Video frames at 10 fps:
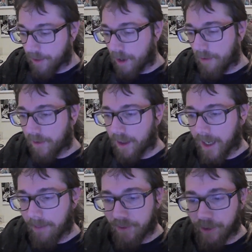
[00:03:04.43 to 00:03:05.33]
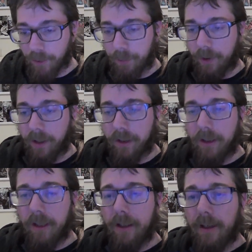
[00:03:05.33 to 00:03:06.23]
off of Amazon.
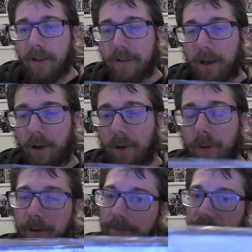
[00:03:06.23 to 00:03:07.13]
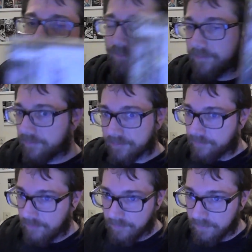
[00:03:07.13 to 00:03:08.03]
So,
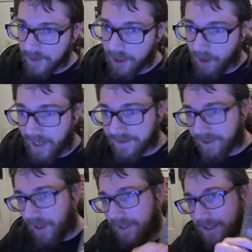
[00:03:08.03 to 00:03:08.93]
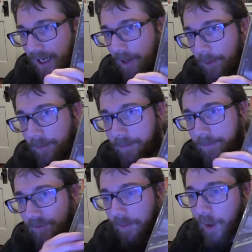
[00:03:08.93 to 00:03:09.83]
classic album
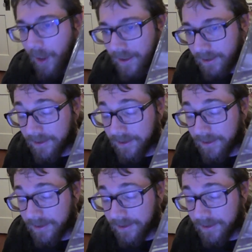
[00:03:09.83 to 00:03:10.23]
from Oasis.